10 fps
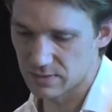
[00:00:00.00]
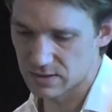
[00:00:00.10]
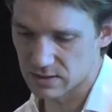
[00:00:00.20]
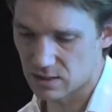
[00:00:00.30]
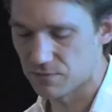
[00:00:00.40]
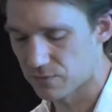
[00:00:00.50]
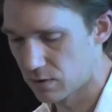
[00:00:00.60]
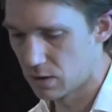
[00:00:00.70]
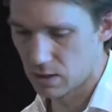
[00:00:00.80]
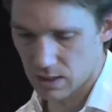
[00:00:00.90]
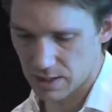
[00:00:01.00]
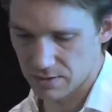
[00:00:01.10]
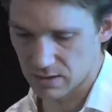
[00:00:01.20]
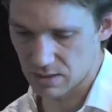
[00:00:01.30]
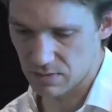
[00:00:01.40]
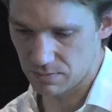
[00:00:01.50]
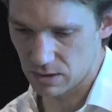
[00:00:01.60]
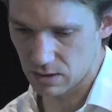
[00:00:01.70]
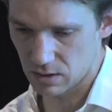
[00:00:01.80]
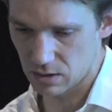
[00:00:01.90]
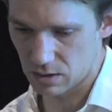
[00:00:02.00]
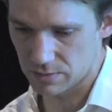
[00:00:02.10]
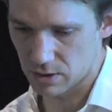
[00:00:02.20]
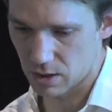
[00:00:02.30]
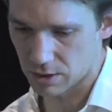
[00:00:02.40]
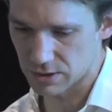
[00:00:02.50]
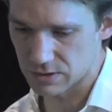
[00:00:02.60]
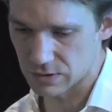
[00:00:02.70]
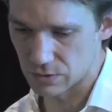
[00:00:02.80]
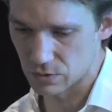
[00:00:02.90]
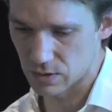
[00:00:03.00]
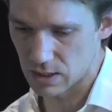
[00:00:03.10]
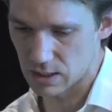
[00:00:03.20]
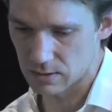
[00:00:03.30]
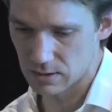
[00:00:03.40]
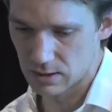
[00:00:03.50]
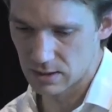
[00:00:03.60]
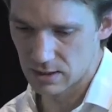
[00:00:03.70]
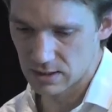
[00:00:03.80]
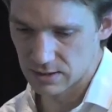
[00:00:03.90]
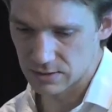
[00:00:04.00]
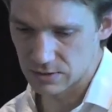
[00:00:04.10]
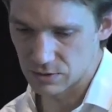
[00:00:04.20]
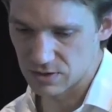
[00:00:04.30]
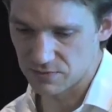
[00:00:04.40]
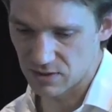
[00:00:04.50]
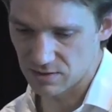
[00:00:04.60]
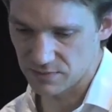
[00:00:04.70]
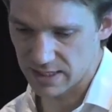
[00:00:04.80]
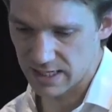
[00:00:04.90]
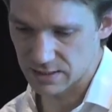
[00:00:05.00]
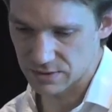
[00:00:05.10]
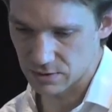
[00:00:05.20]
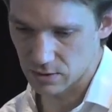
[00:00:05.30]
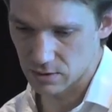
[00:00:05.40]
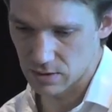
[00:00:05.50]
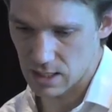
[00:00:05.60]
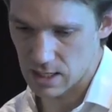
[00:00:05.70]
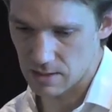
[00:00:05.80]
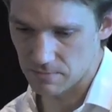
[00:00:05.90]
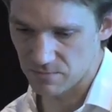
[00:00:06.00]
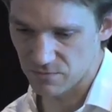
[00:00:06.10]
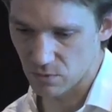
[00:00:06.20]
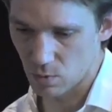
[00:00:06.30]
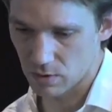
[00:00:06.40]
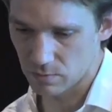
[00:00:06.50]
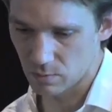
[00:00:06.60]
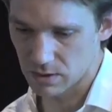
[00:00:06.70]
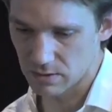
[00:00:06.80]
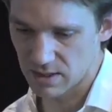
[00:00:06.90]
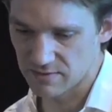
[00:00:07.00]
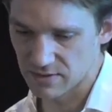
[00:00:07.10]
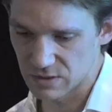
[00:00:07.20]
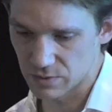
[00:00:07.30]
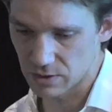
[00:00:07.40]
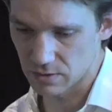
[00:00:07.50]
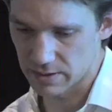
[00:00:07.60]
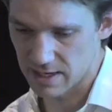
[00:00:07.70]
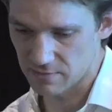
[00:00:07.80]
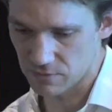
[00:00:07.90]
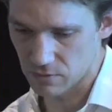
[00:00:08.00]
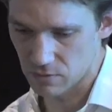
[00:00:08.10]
itself, I think that may be a little bit harder to uh, to definitively answer um, from what, what evidence we currently have.